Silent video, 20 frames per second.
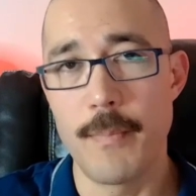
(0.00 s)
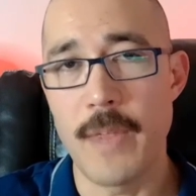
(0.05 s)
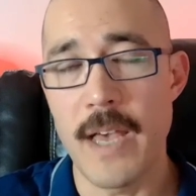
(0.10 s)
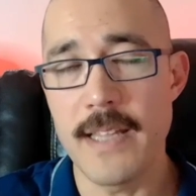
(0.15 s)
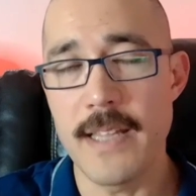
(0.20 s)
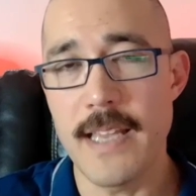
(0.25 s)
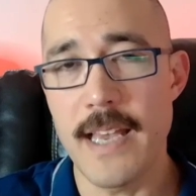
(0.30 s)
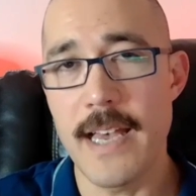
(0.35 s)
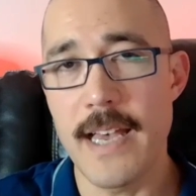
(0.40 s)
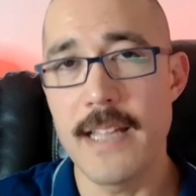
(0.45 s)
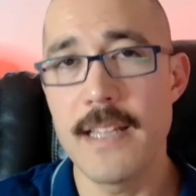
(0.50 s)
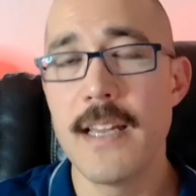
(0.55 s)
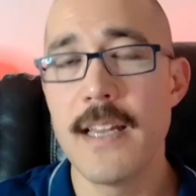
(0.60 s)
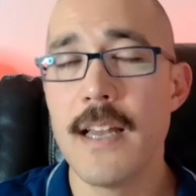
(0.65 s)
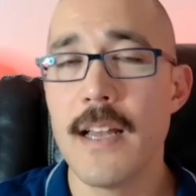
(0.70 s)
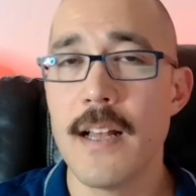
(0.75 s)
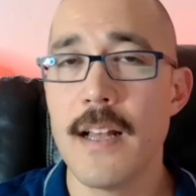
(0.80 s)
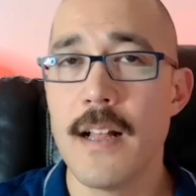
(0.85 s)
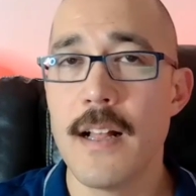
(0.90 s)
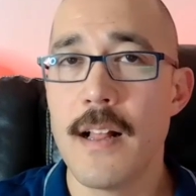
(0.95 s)
head to head.
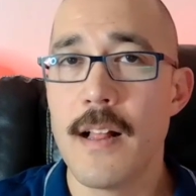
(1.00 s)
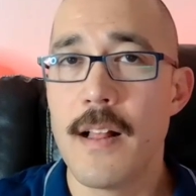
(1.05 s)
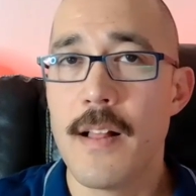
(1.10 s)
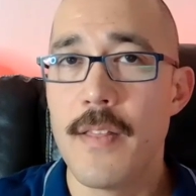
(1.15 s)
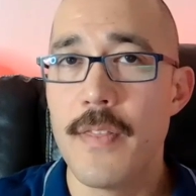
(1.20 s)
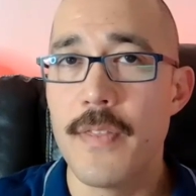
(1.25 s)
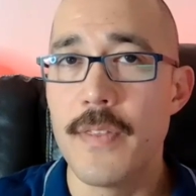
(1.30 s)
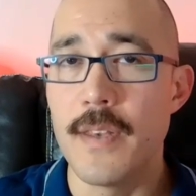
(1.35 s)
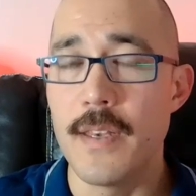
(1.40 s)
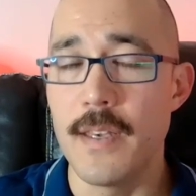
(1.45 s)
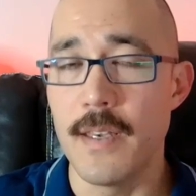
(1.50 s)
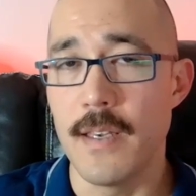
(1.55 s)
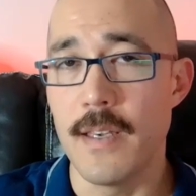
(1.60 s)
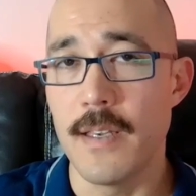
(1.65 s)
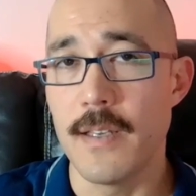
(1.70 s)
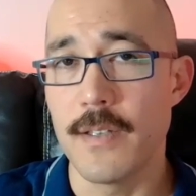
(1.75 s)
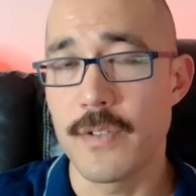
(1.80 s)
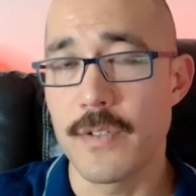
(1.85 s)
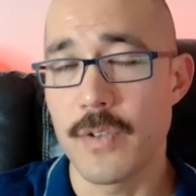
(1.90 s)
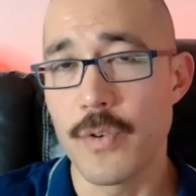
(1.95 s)

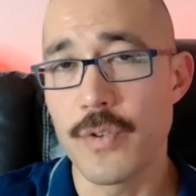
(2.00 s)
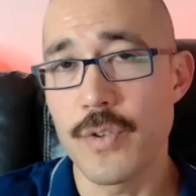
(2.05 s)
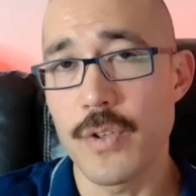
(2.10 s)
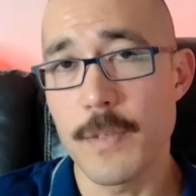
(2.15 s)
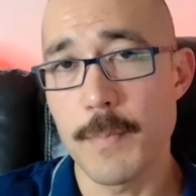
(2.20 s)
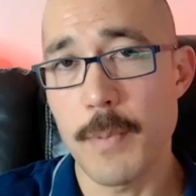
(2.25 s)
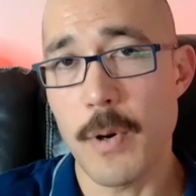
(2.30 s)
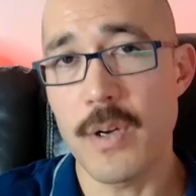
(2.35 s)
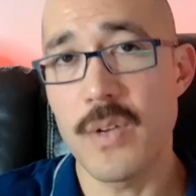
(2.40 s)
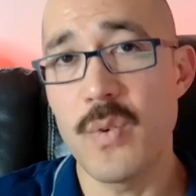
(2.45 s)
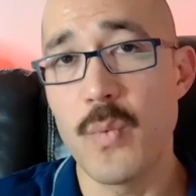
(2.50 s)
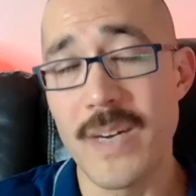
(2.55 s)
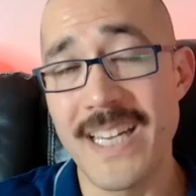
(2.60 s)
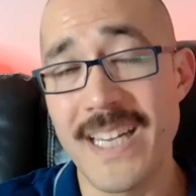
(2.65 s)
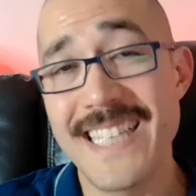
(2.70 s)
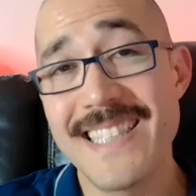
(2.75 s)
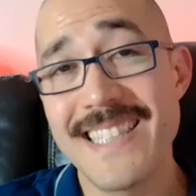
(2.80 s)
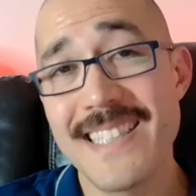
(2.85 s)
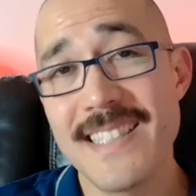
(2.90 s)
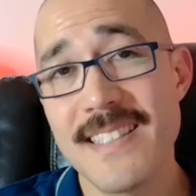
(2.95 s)
The Socialist Party
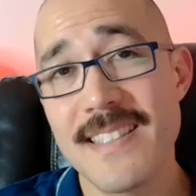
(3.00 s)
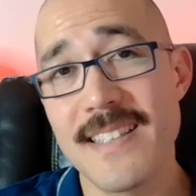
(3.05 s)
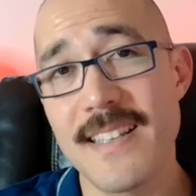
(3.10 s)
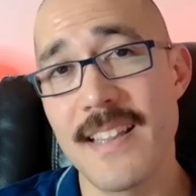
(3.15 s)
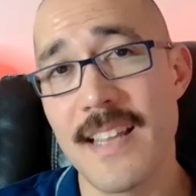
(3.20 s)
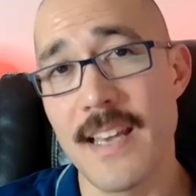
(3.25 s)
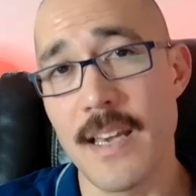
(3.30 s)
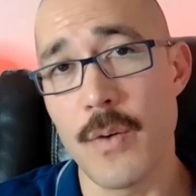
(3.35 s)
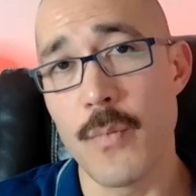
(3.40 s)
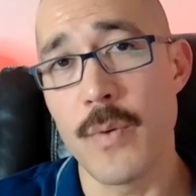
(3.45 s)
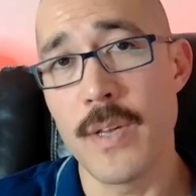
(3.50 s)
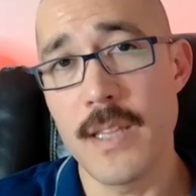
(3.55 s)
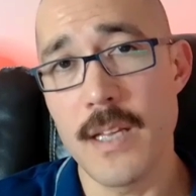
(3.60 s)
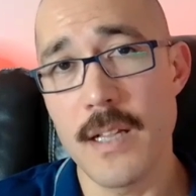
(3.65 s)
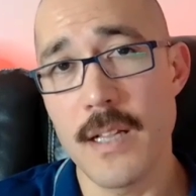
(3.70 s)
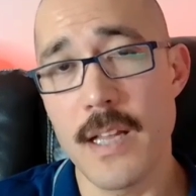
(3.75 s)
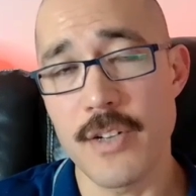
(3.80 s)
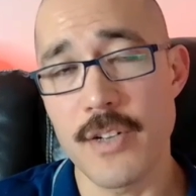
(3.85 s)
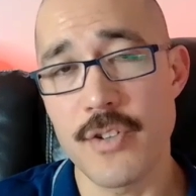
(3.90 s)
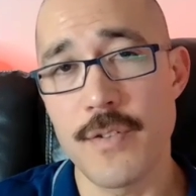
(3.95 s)
wins. They win the
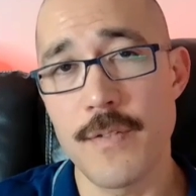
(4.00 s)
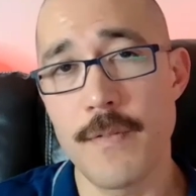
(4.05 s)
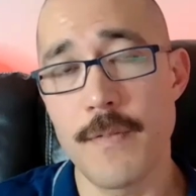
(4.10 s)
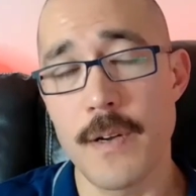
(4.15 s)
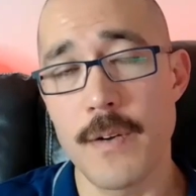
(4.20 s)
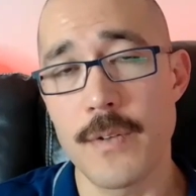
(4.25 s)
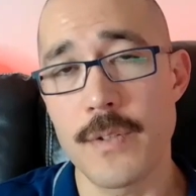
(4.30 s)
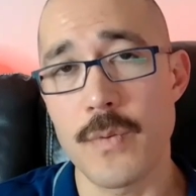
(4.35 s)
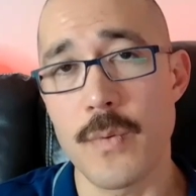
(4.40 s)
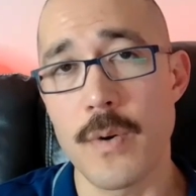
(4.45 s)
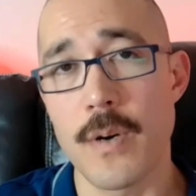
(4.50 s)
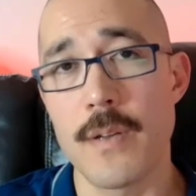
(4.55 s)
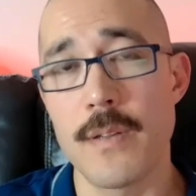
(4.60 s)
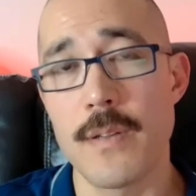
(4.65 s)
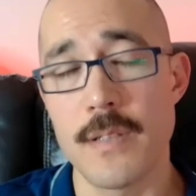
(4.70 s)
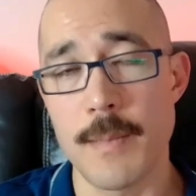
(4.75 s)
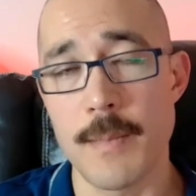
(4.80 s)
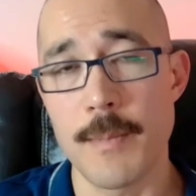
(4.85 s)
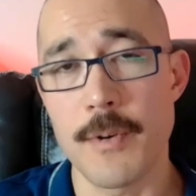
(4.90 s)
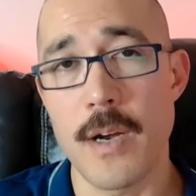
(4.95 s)
election fair and square. They
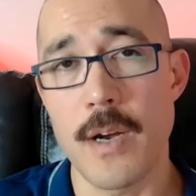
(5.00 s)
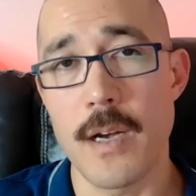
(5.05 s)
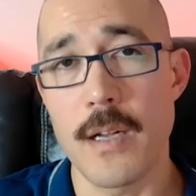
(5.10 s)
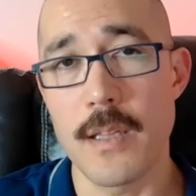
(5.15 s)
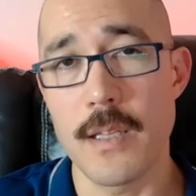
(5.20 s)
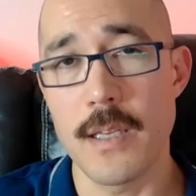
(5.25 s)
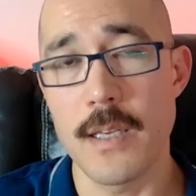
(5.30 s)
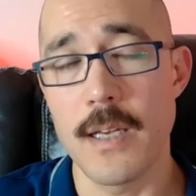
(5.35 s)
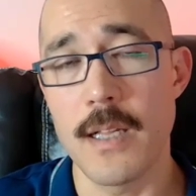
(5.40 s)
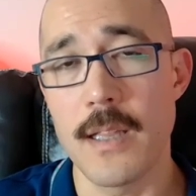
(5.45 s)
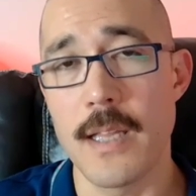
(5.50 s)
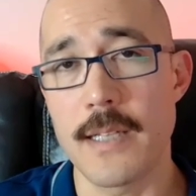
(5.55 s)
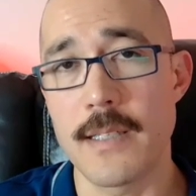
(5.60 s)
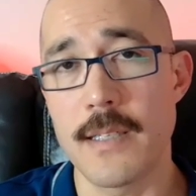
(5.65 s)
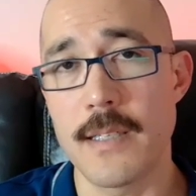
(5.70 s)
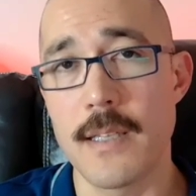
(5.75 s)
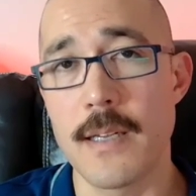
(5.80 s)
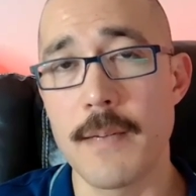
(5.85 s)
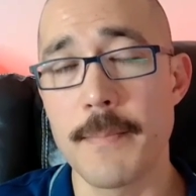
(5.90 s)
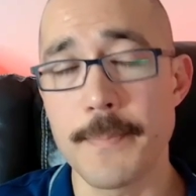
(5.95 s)
democratically
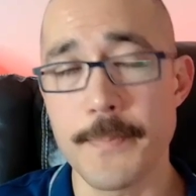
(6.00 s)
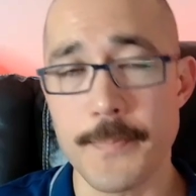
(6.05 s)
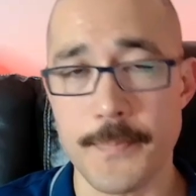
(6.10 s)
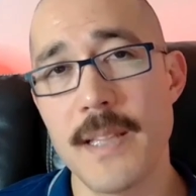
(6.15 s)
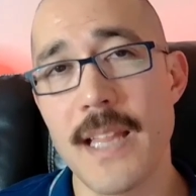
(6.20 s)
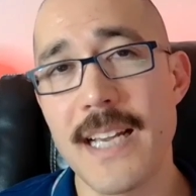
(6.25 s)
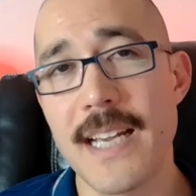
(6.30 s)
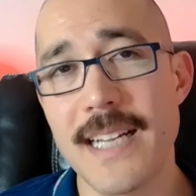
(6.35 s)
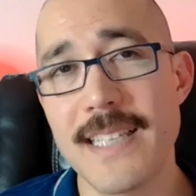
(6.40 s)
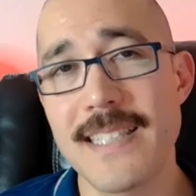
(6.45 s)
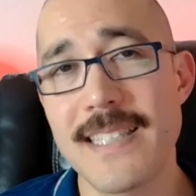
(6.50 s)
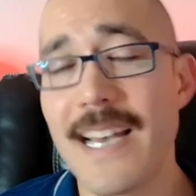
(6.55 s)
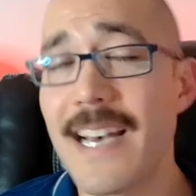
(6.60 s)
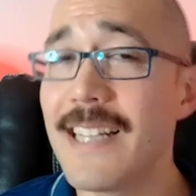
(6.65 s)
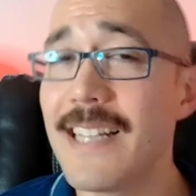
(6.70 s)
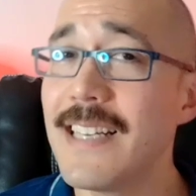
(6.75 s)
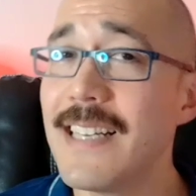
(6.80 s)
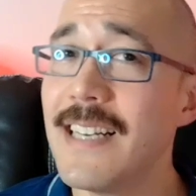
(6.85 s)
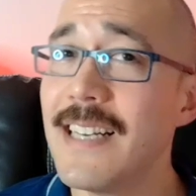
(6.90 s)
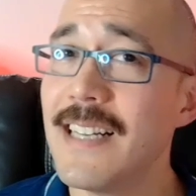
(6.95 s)
elected him. But like I
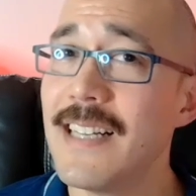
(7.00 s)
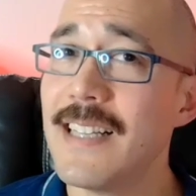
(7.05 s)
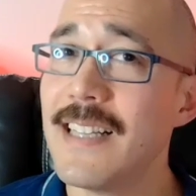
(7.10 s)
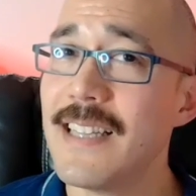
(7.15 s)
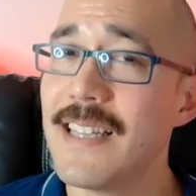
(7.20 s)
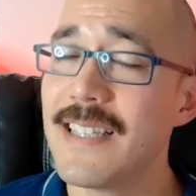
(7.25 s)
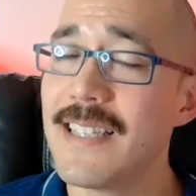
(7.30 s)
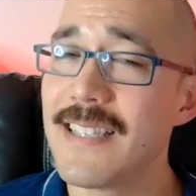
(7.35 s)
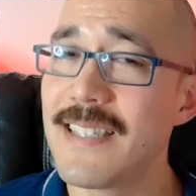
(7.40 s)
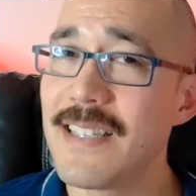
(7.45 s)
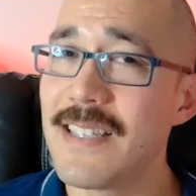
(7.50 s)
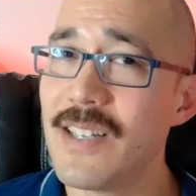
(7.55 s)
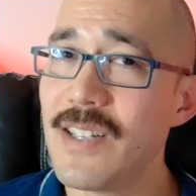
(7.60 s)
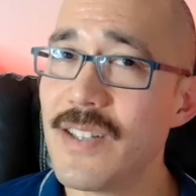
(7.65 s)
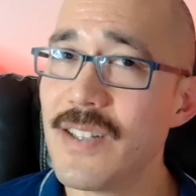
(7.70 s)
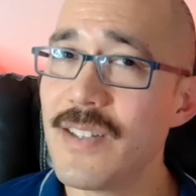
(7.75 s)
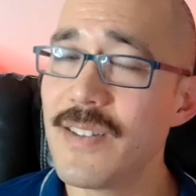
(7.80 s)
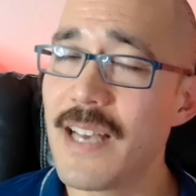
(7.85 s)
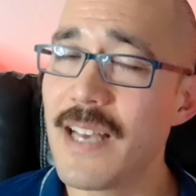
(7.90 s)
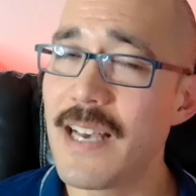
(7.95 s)
said, it
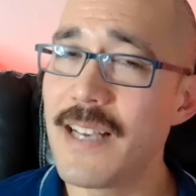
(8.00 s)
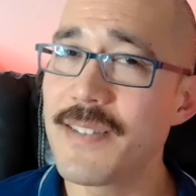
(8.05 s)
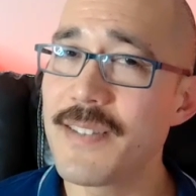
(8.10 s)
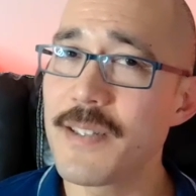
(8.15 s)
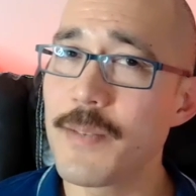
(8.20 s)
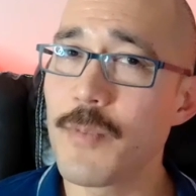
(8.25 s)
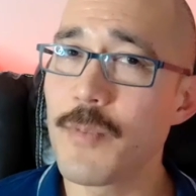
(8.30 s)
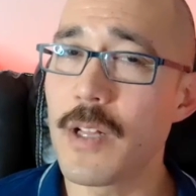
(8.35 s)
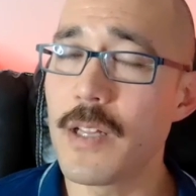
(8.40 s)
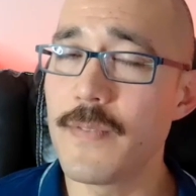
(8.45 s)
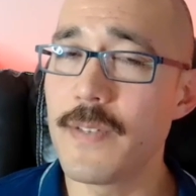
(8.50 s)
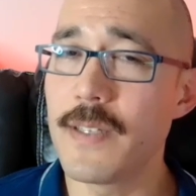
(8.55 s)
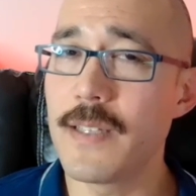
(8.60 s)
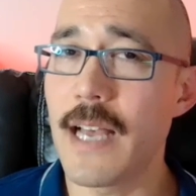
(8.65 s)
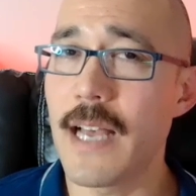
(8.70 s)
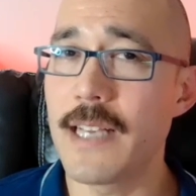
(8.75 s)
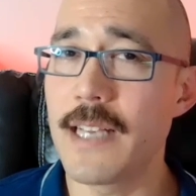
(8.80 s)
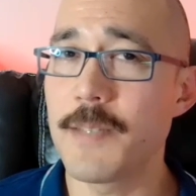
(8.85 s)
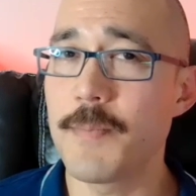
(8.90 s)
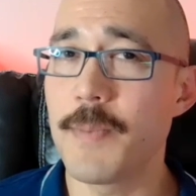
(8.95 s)
still has some relevant
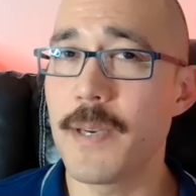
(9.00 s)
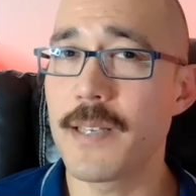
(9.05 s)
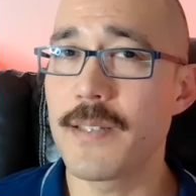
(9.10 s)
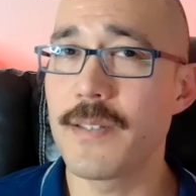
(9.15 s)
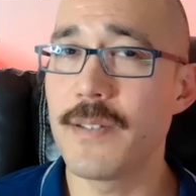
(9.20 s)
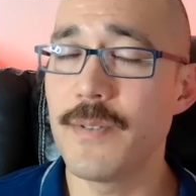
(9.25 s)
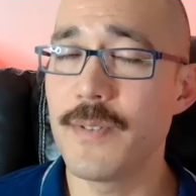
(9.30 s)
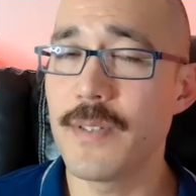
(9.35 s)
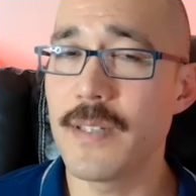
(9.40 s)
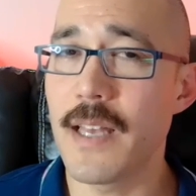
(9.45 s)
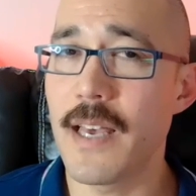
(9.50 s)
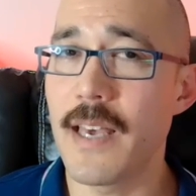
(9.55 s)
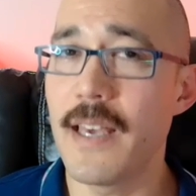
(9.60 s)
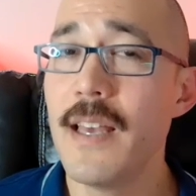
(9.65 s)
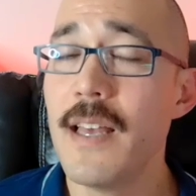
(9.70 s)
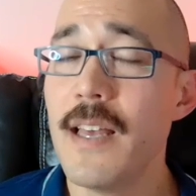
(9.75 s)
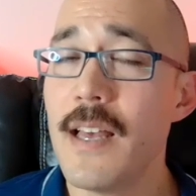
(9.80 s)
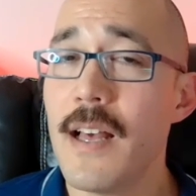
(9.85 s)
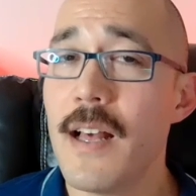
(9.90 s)
aspects to today.